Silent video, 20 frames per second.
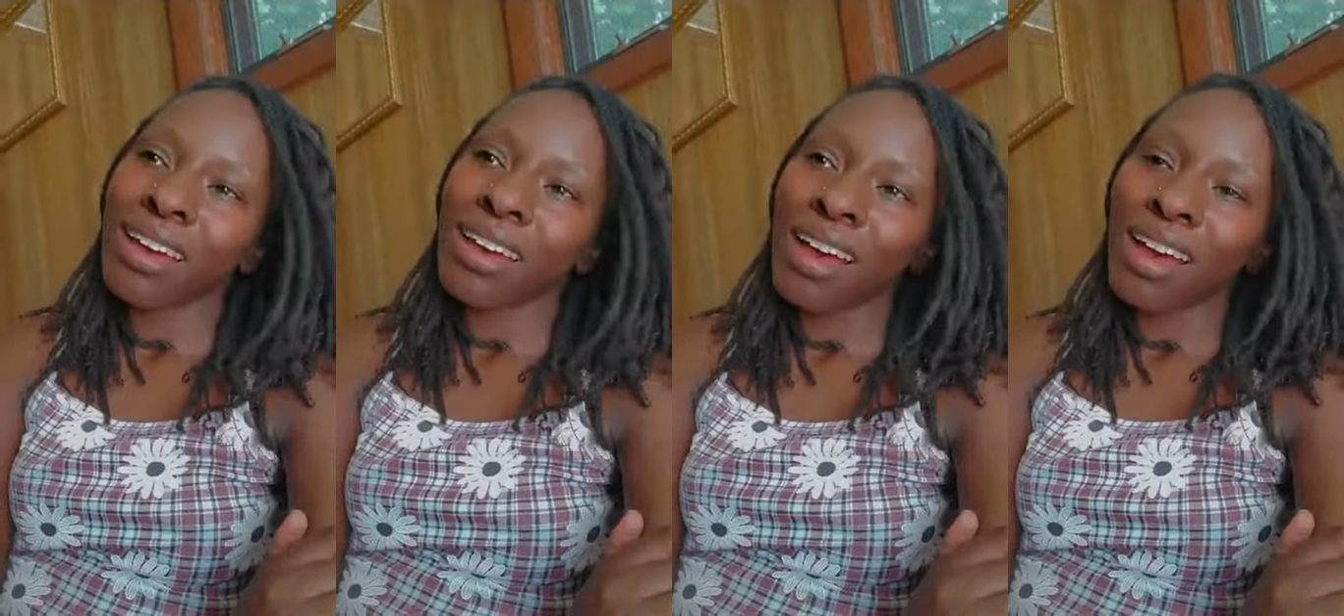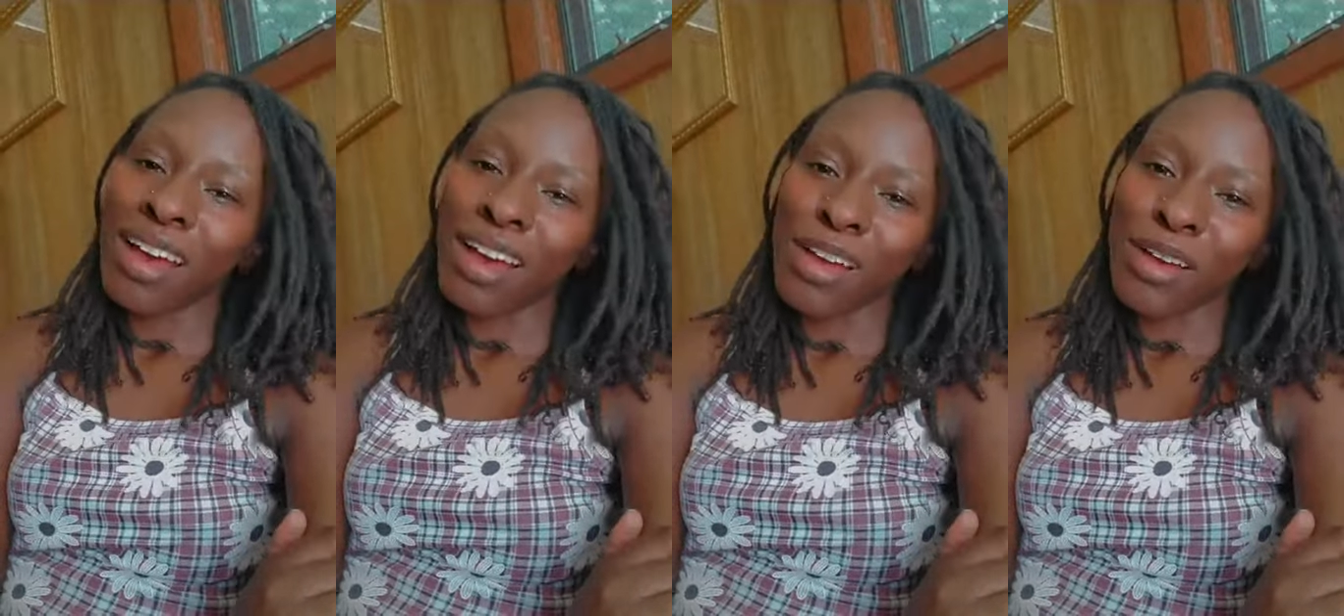
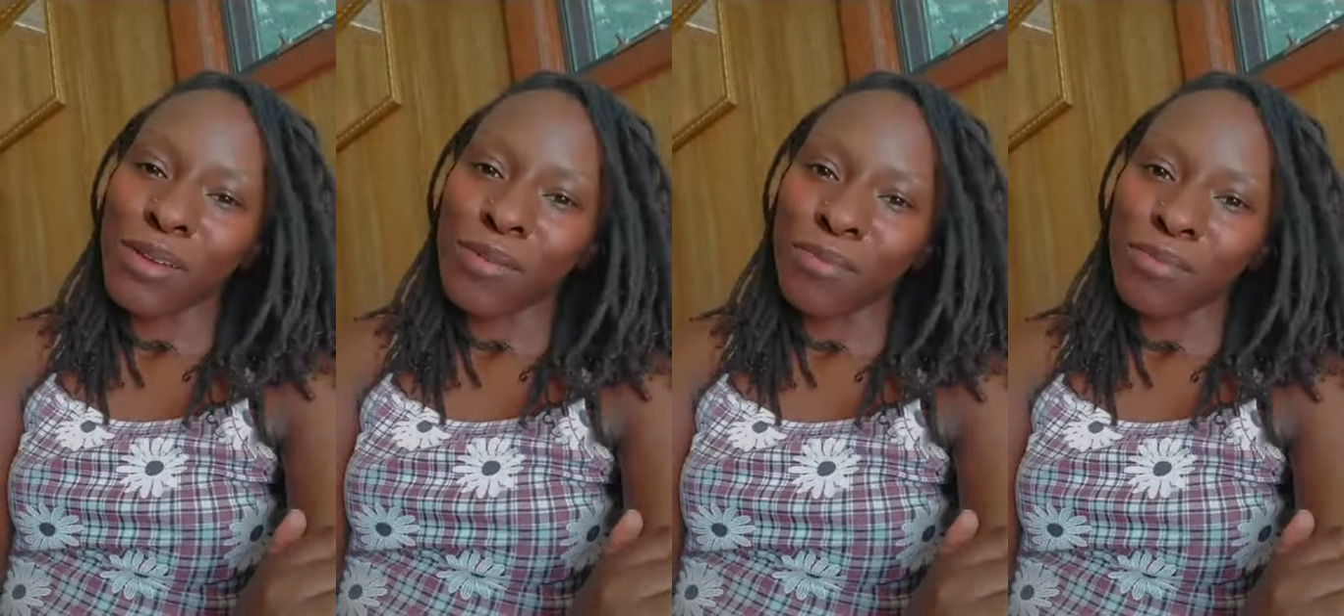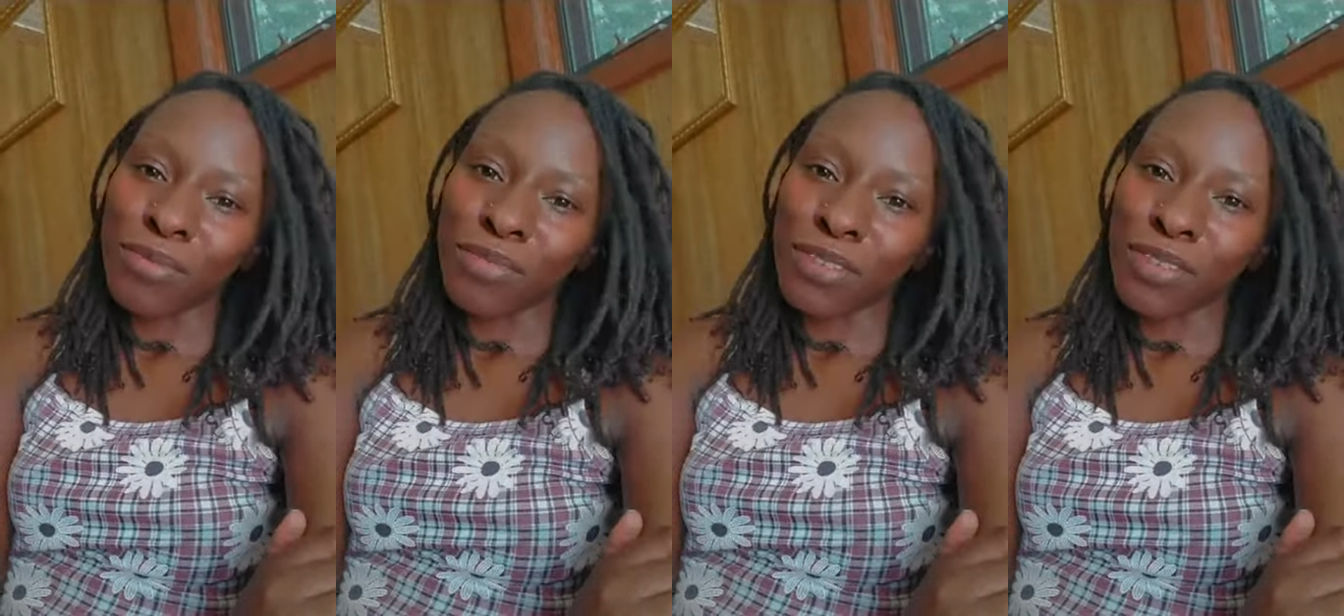
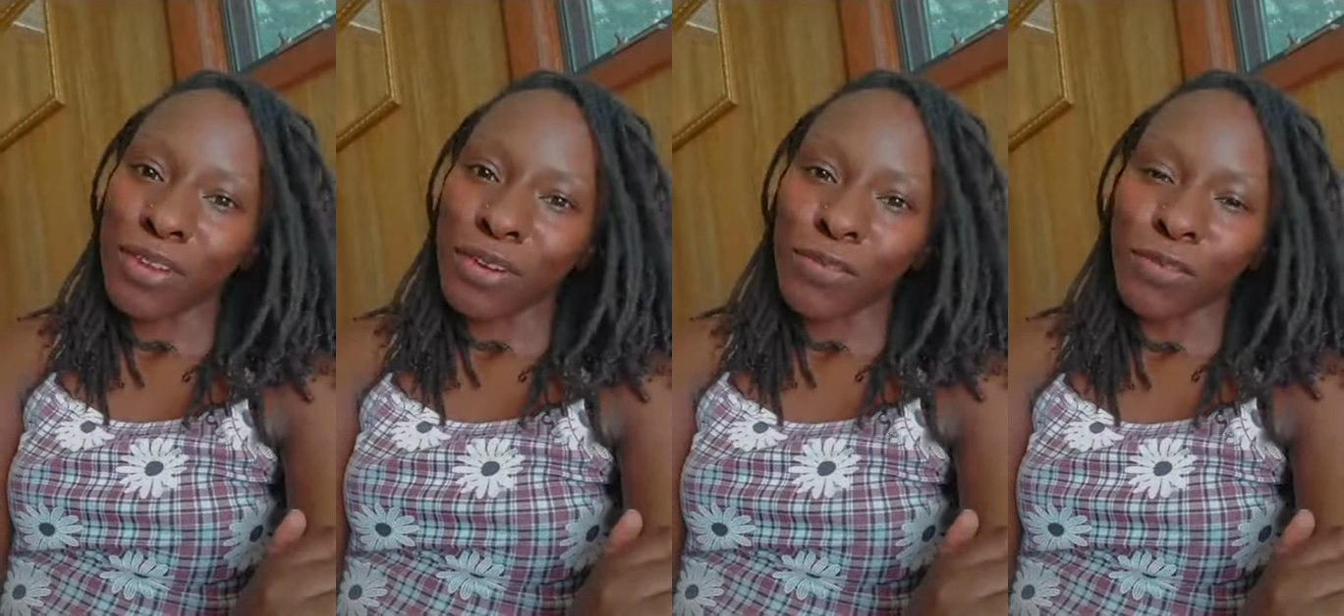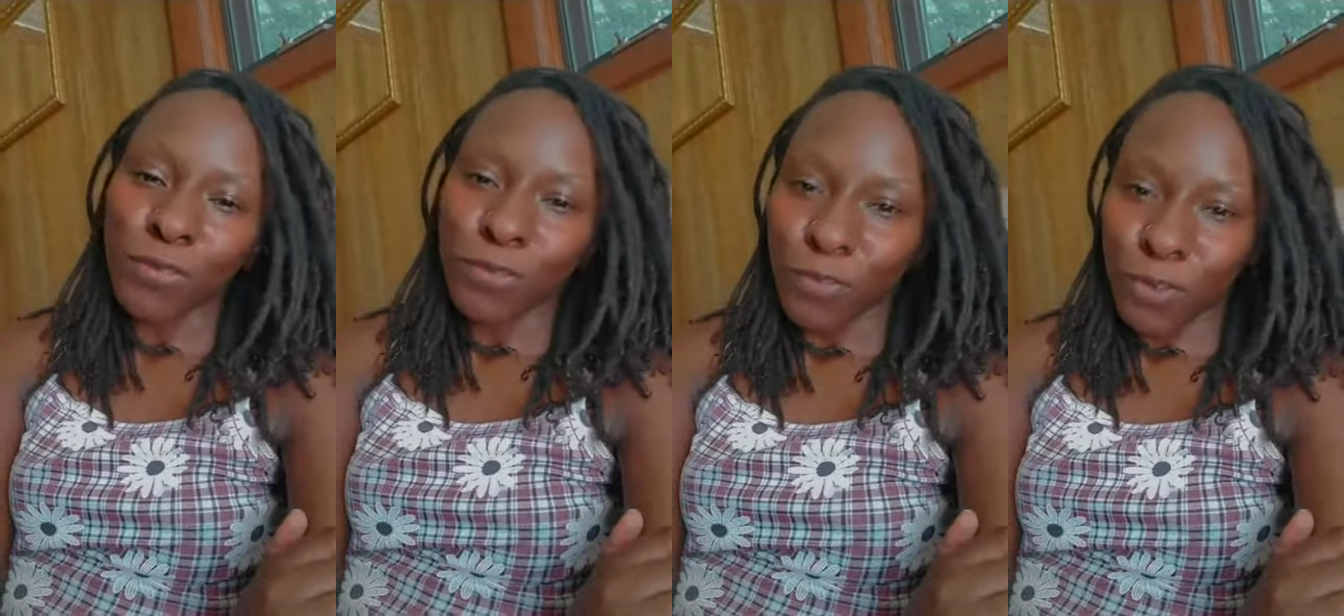Um, your
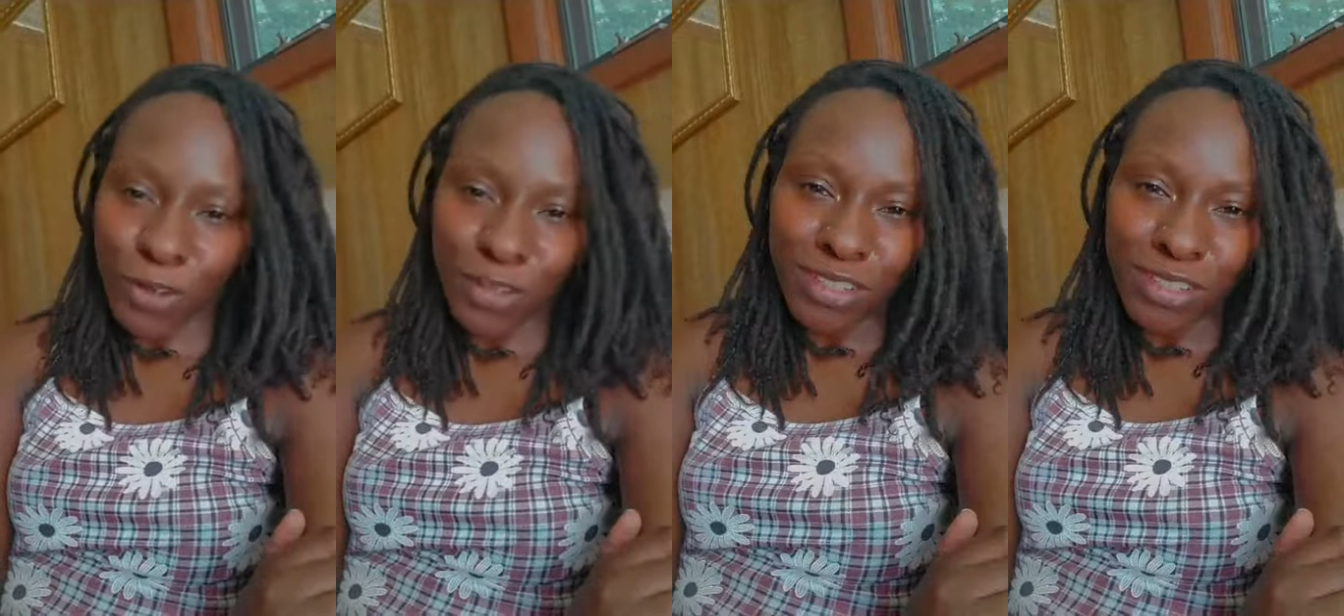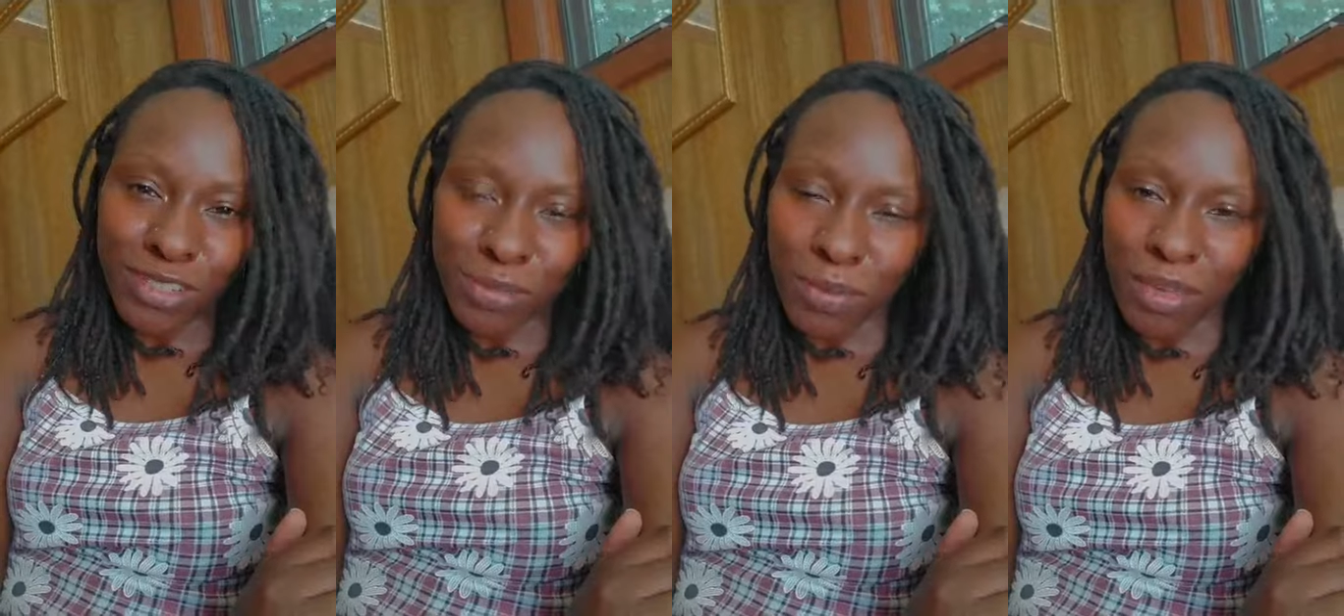
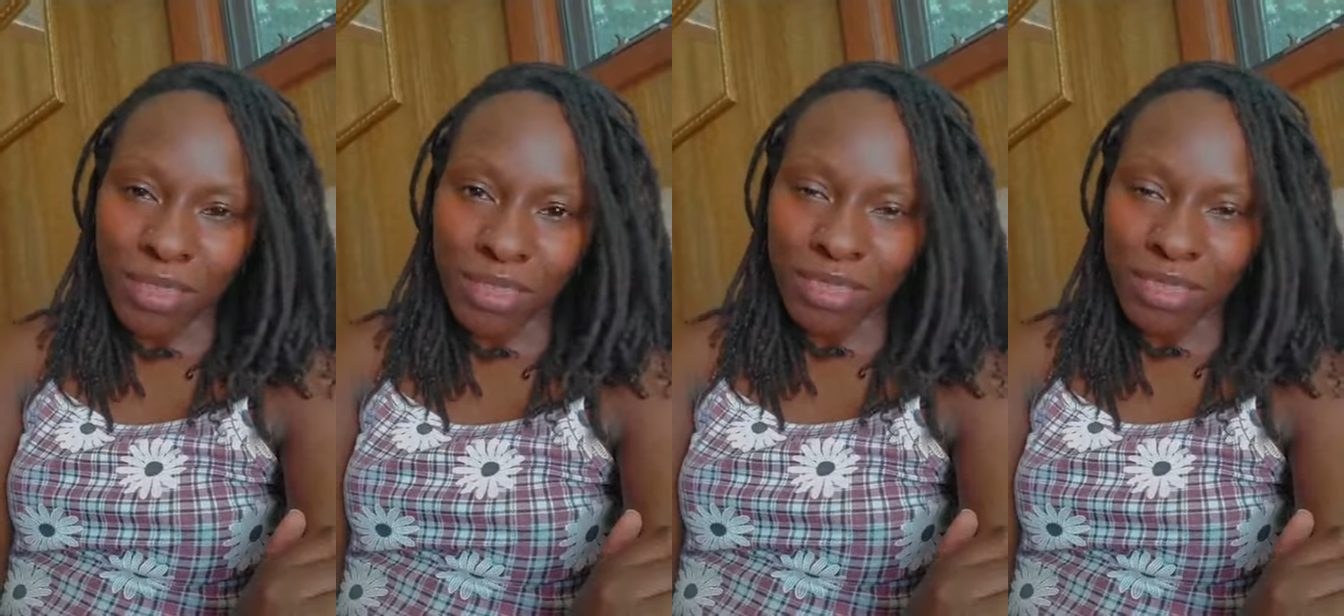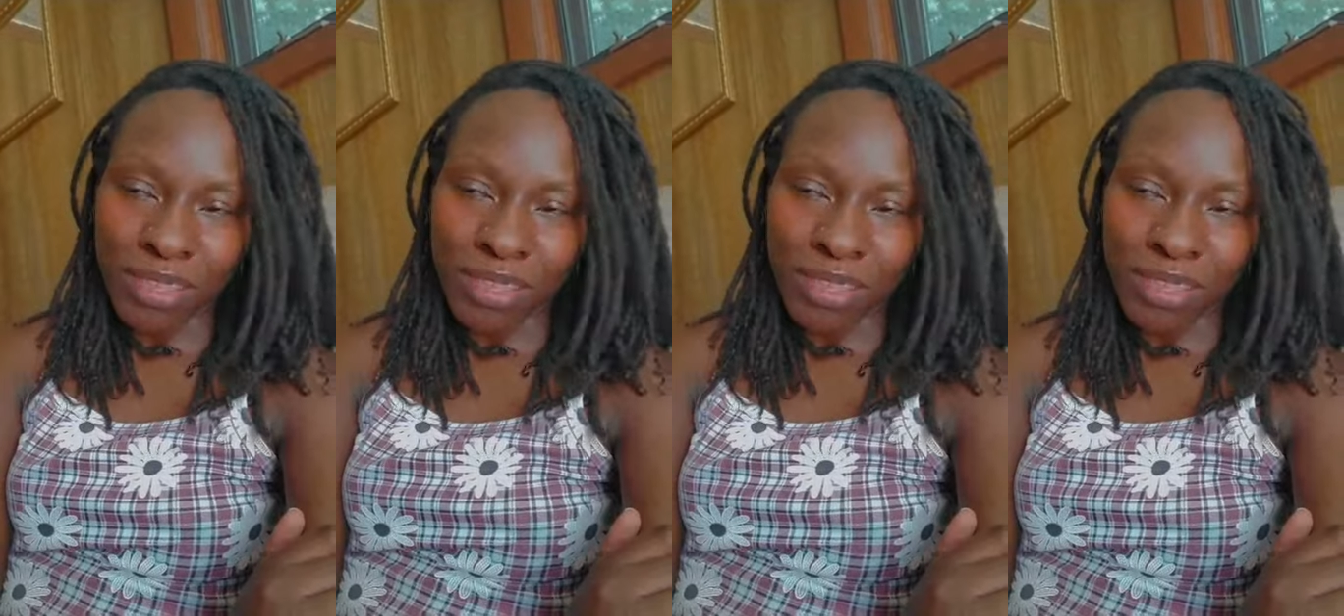first month